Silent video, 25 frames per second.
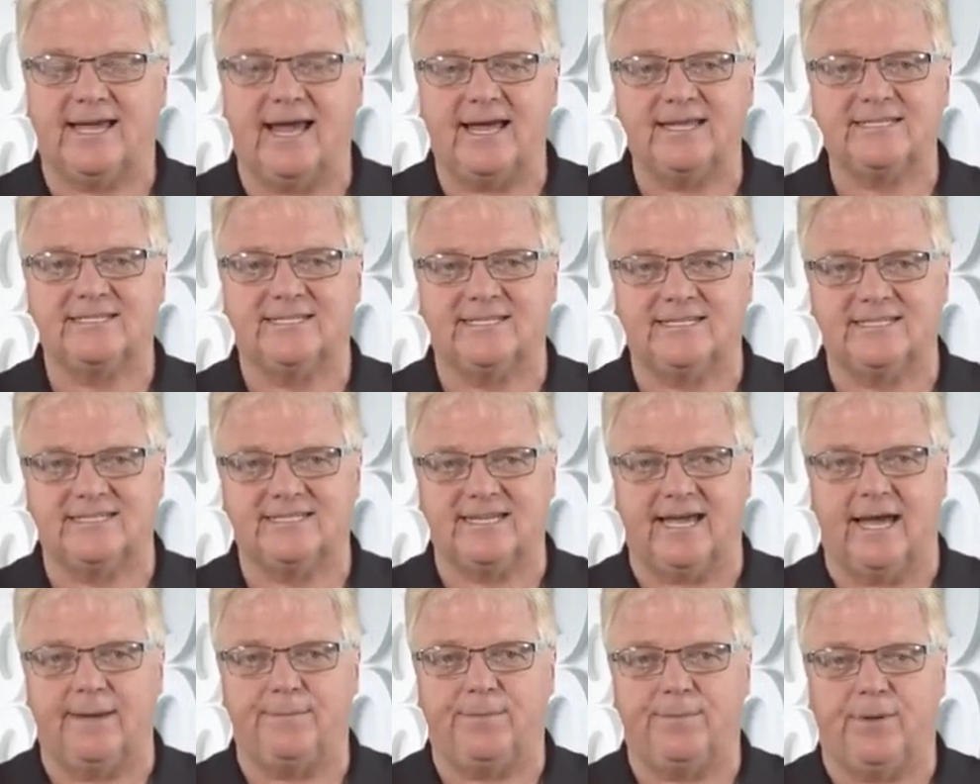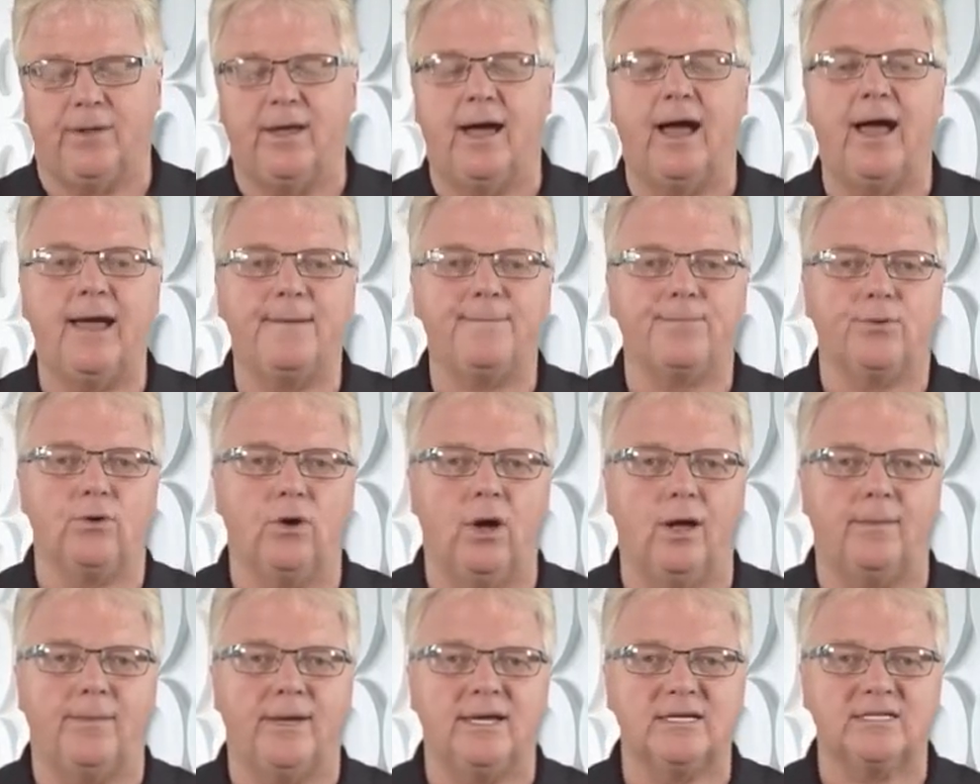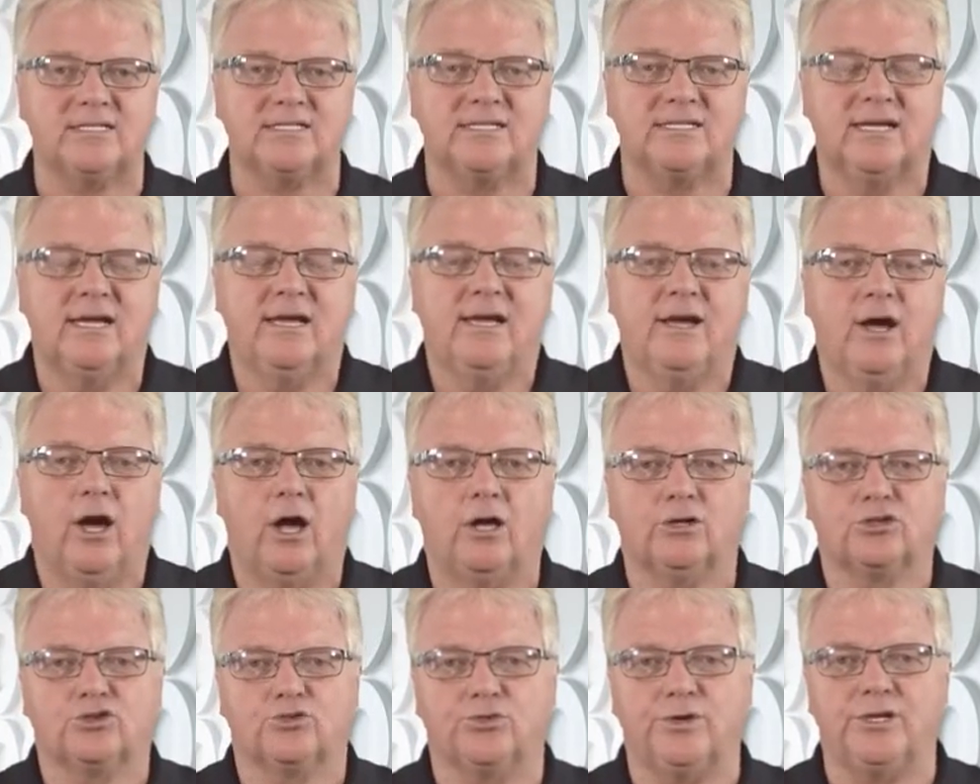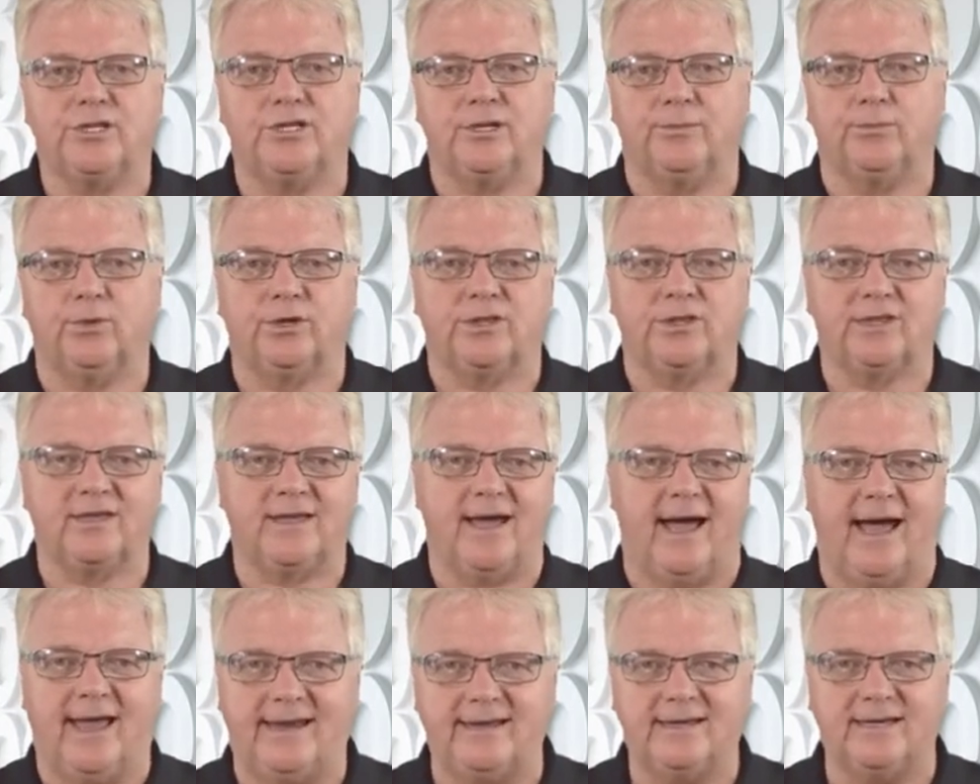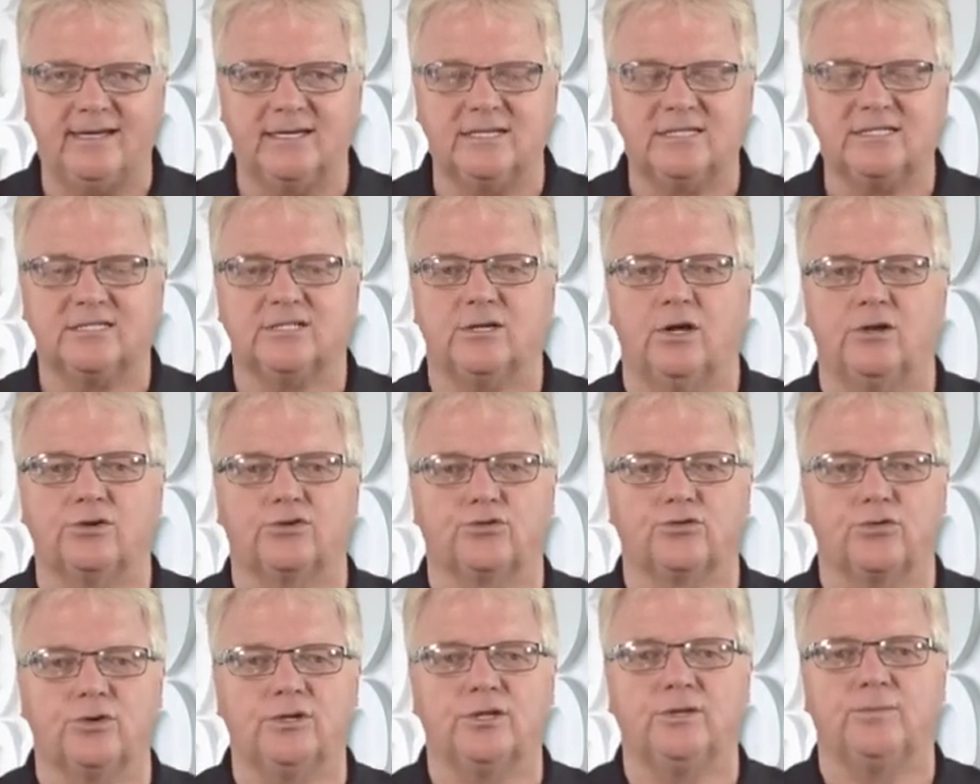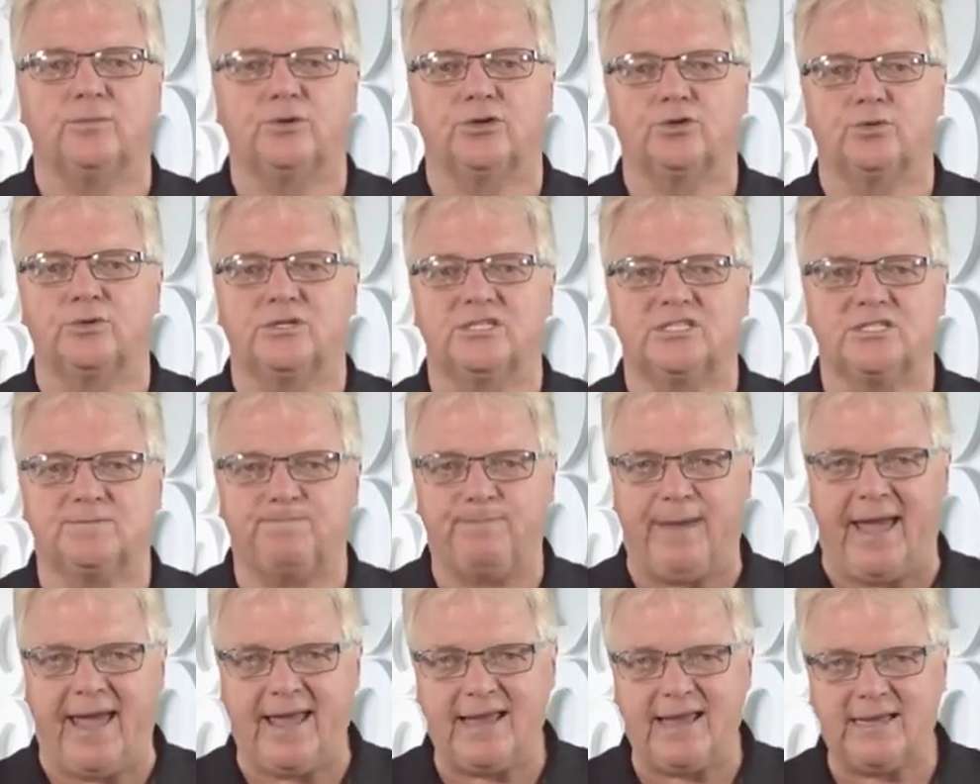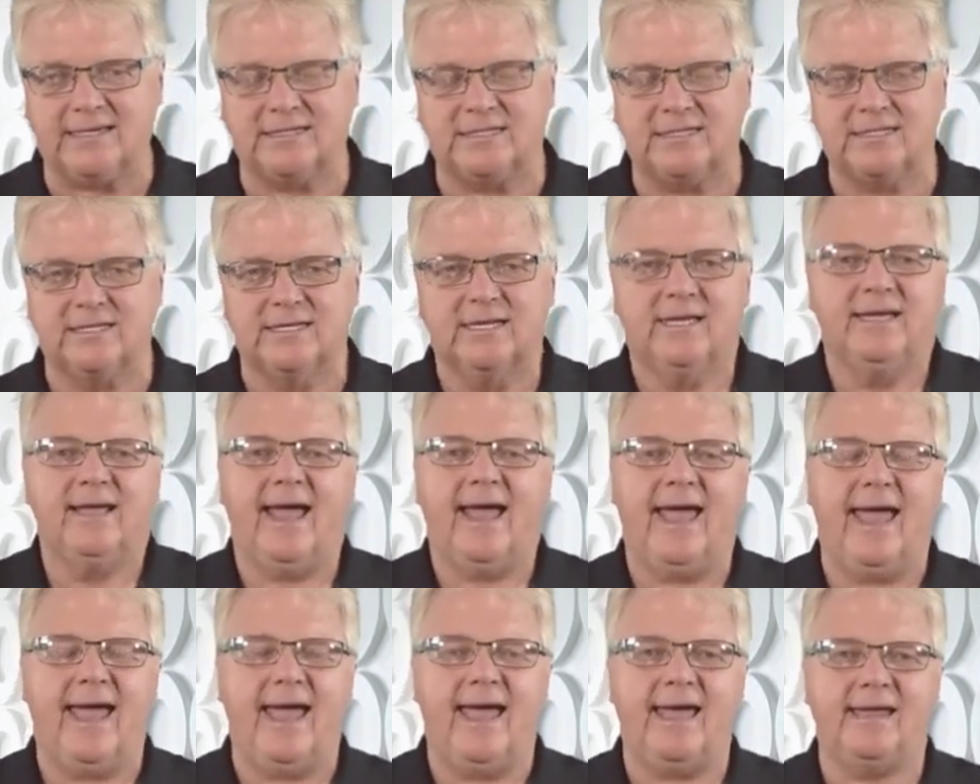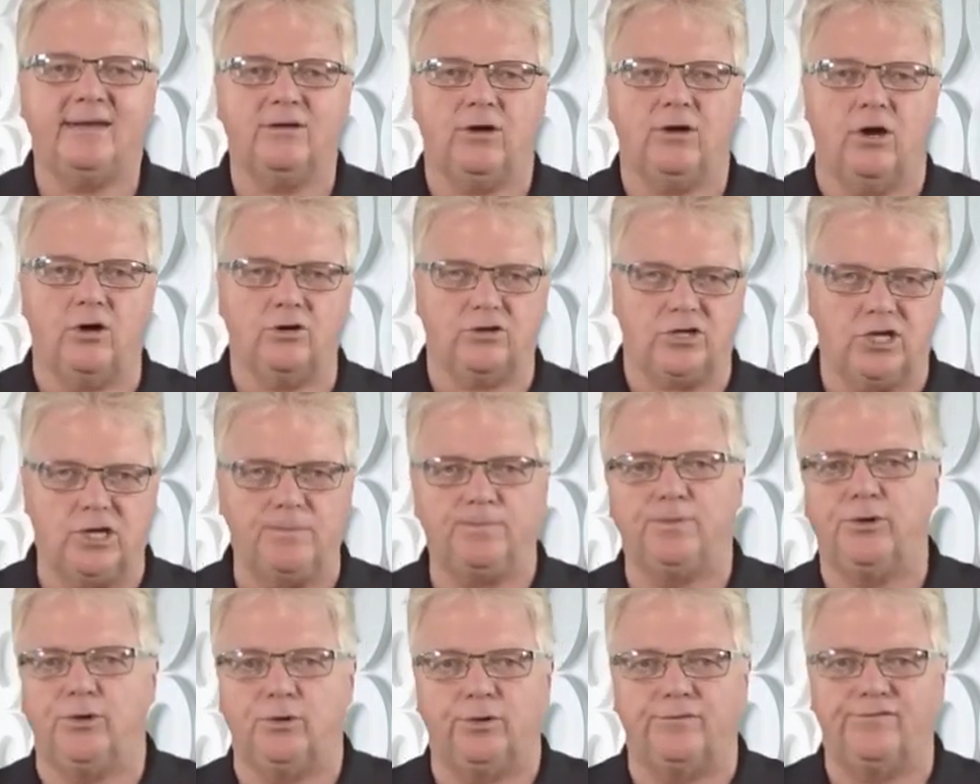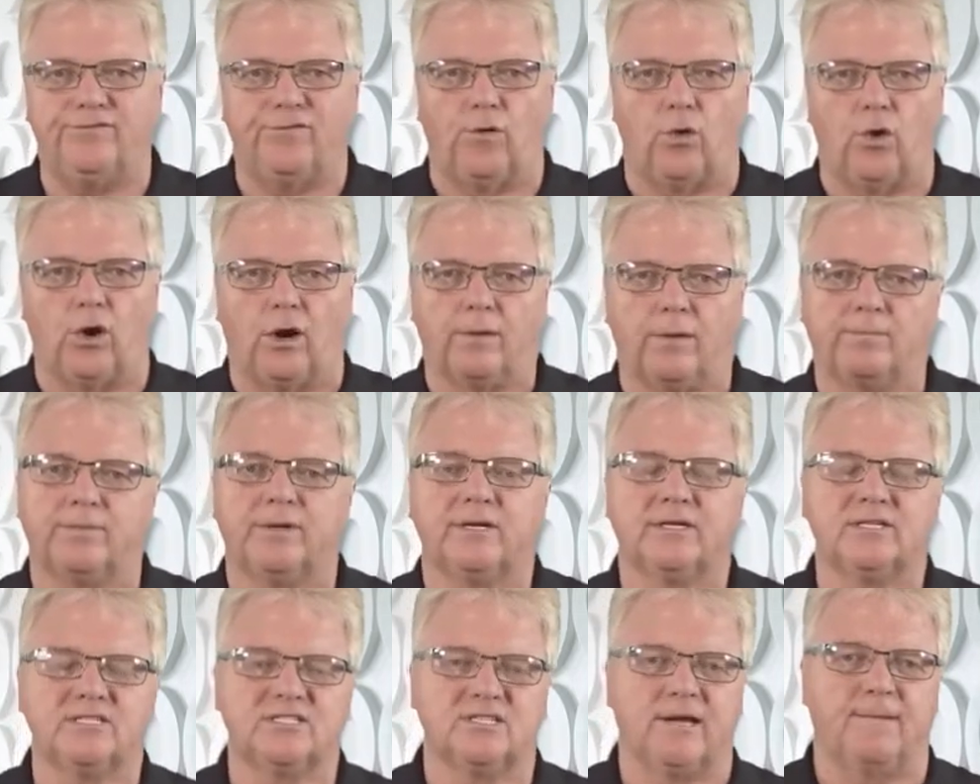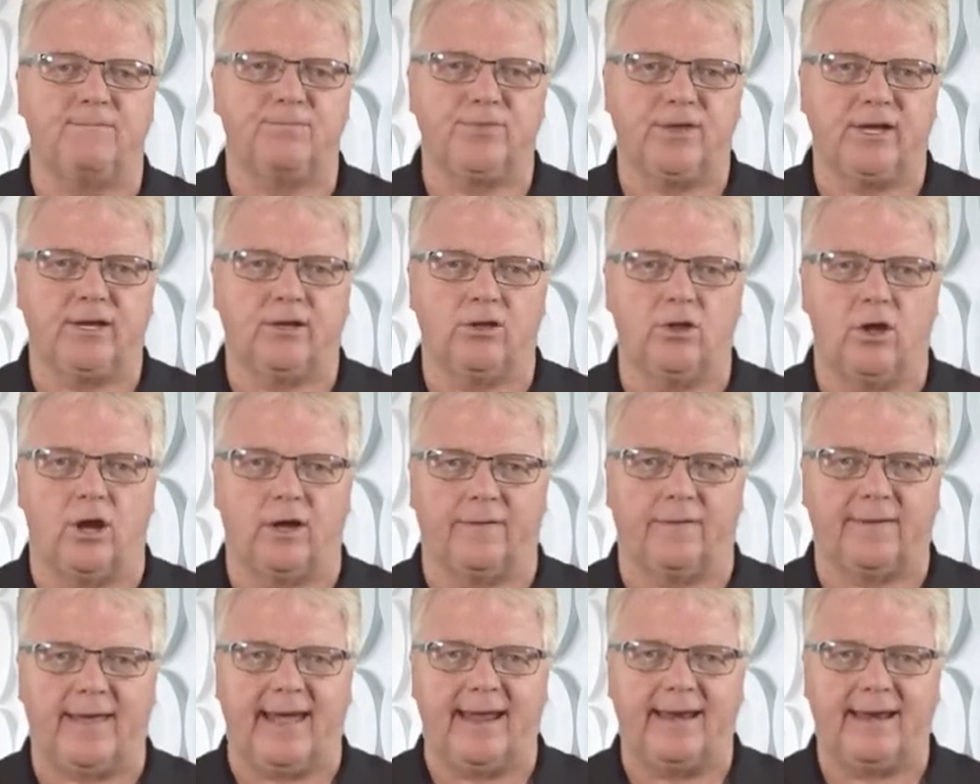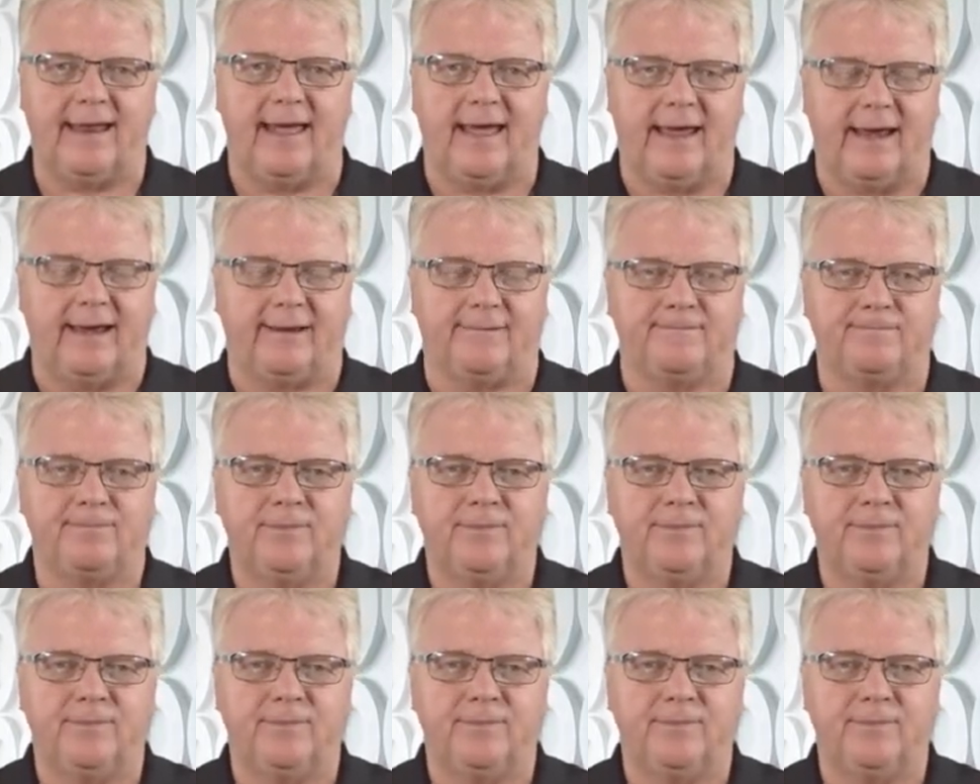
As an example, I promise I'll treat them with kindness, I'll treat them with respect, and I'll keep you informed. Something along that line.